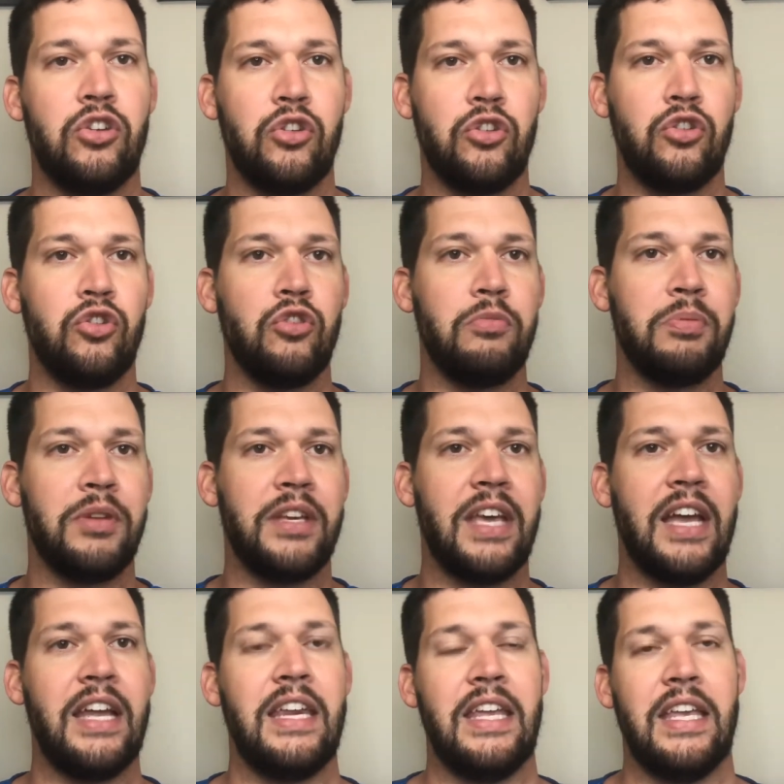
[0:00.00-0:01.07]

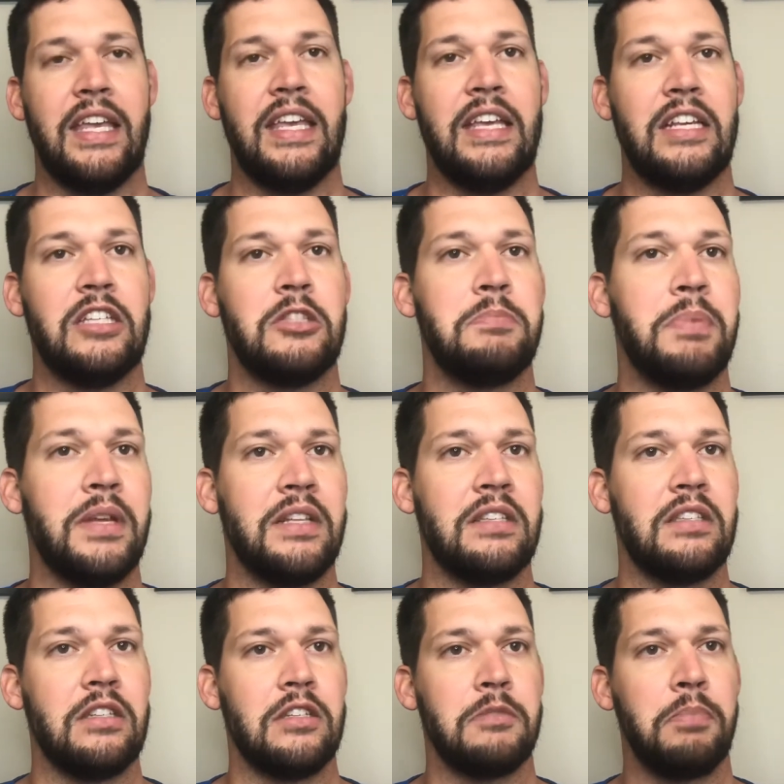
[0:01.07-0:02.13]
duplicating
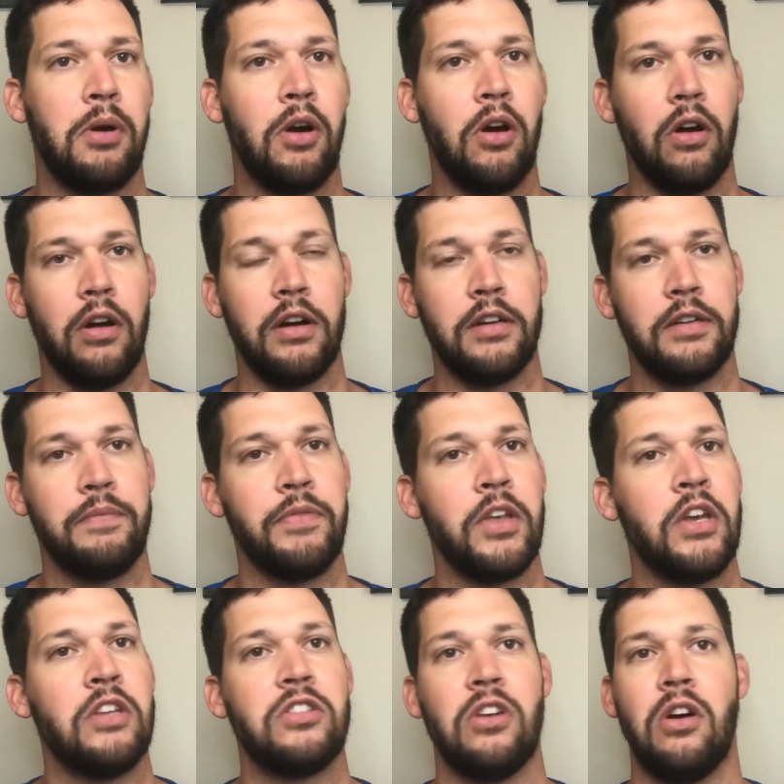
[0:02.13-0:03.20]
expenses part.
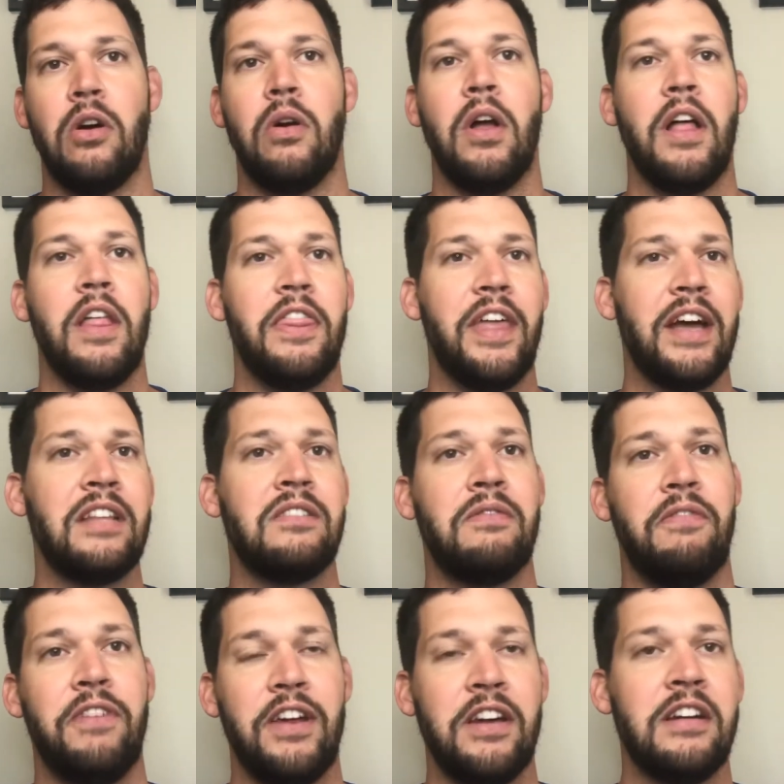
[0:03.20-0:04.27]
So that's
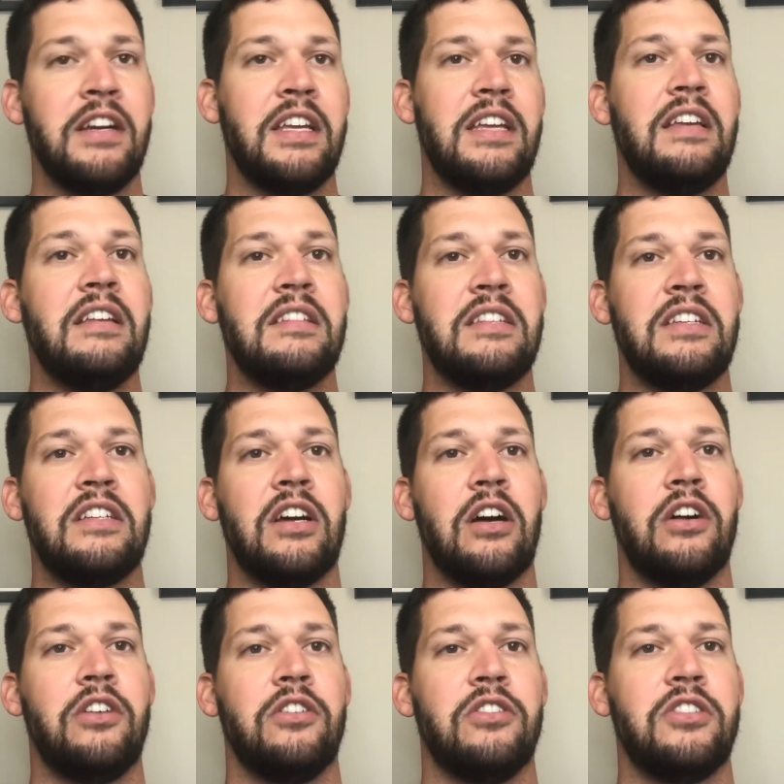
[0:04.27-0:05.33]
very easy to
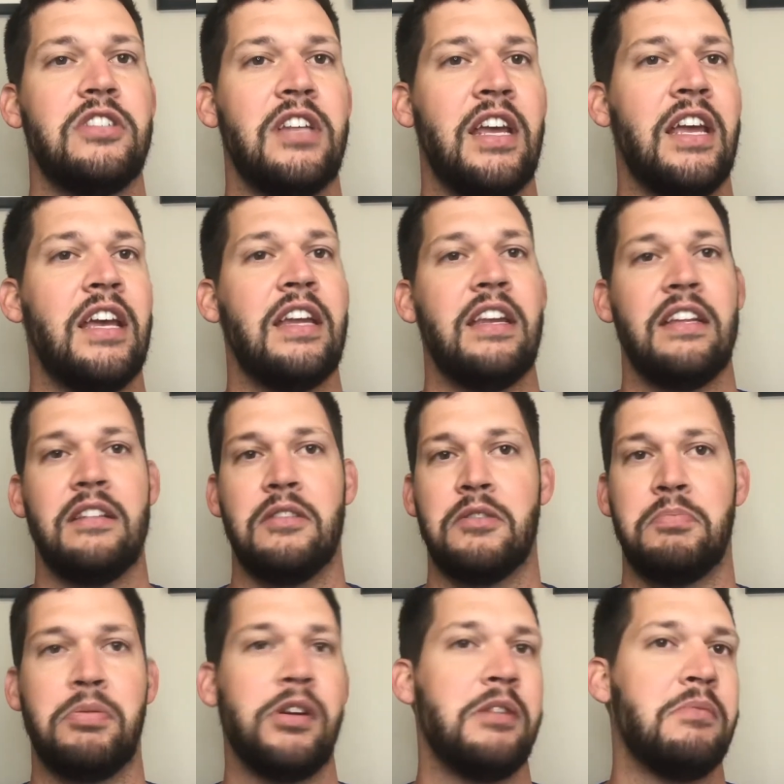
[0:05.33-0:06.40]
understand. It's
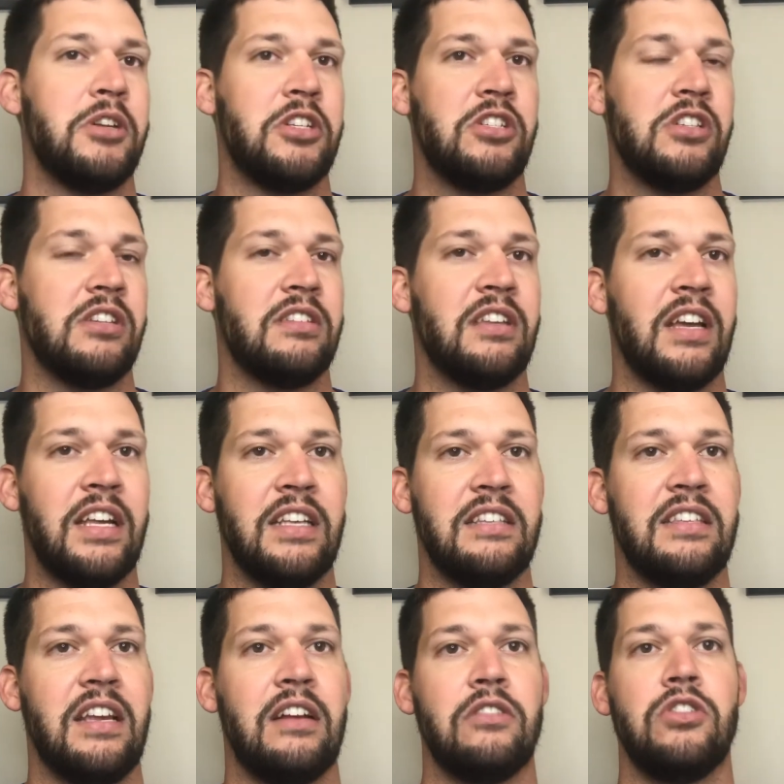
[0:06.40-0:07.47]
pretty much just like it
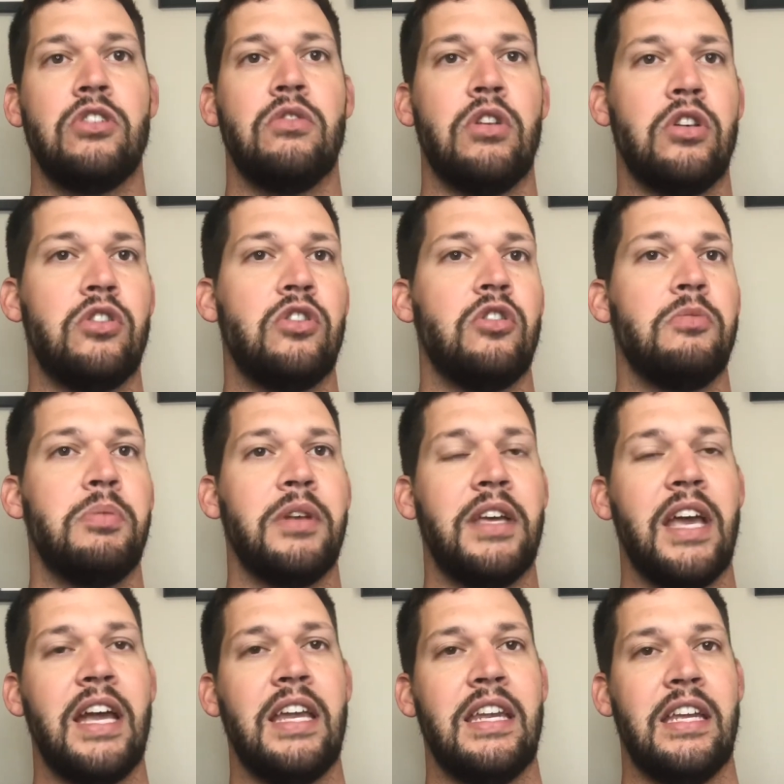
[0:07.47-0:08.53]
sounds. You are
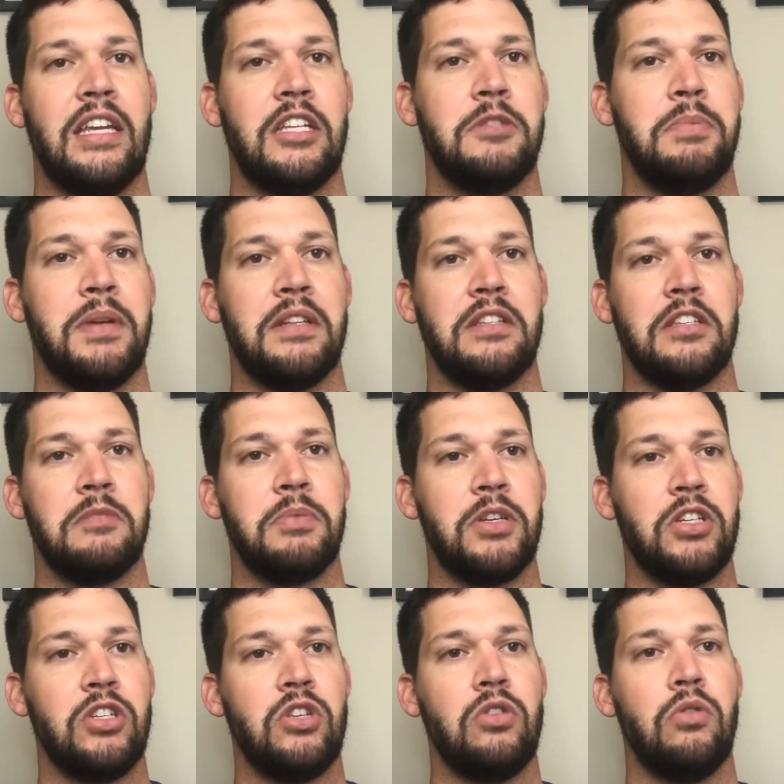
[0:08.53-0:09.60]
duplicating expenses
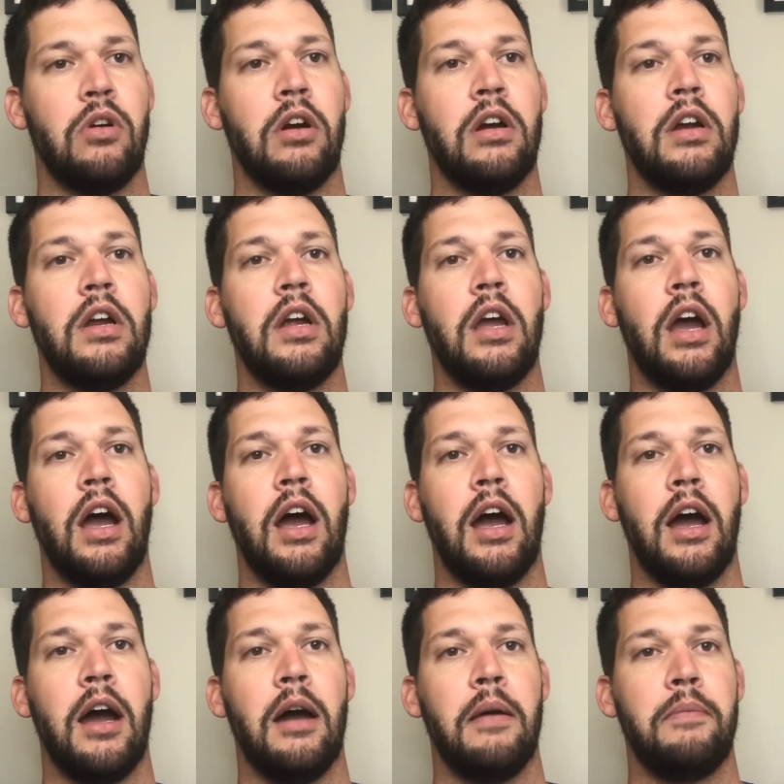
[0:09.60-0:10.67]
because you
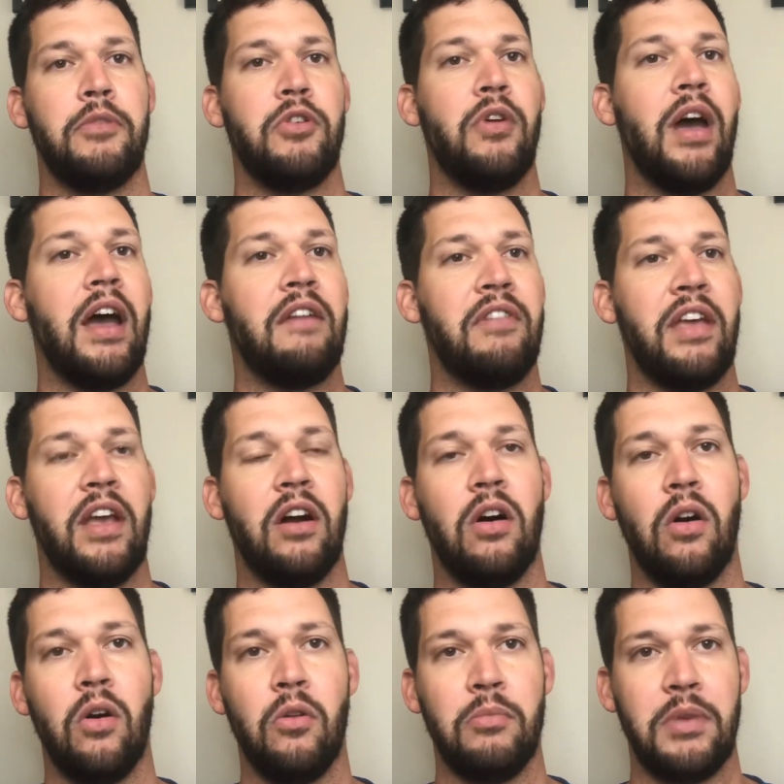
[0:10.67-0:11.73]
have a
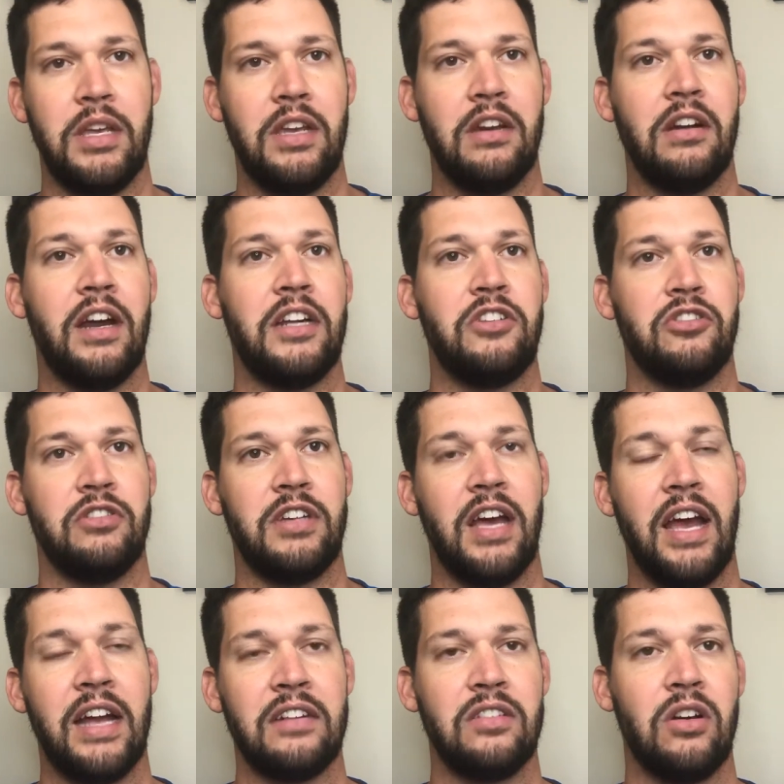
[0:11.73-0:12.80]
home here at your
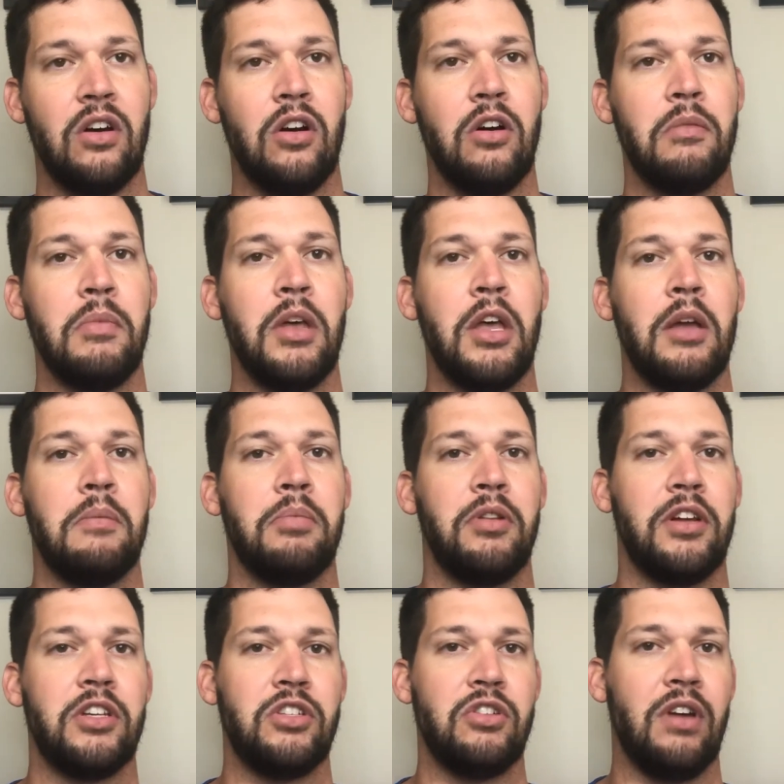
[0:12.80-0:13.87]
tax home,
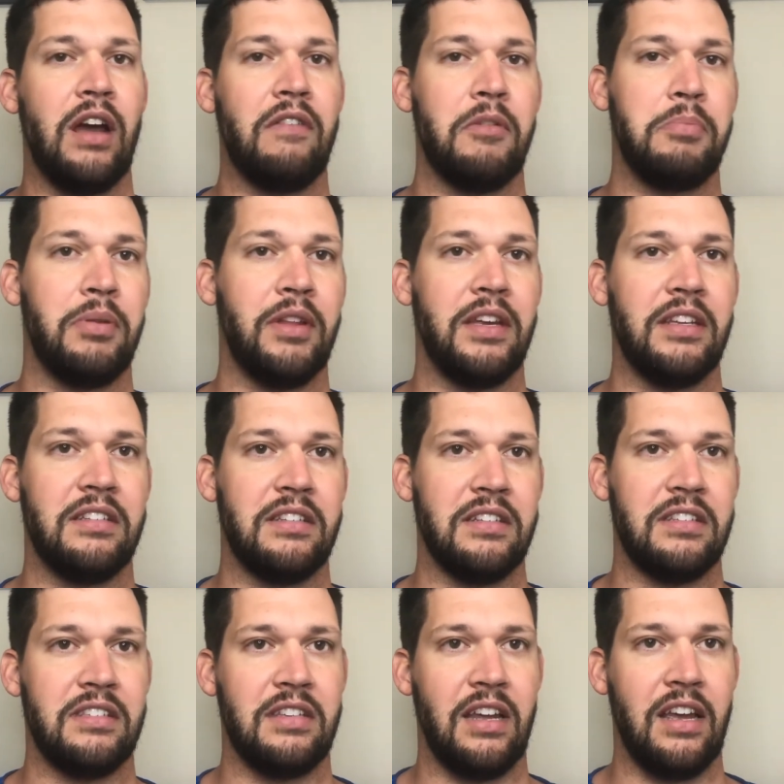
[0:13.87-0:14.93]
plus you have a place to
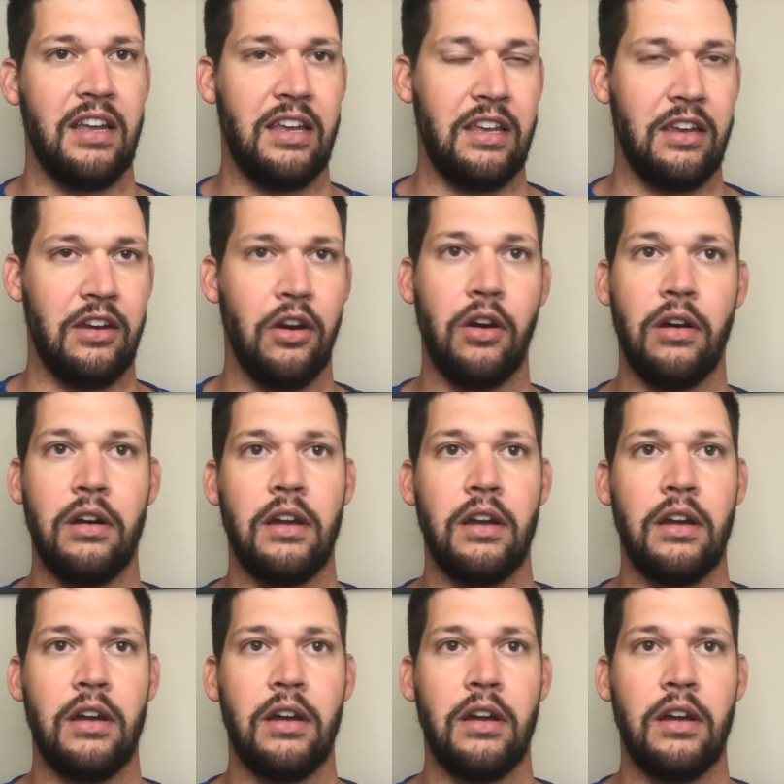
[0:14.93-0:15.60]
stay here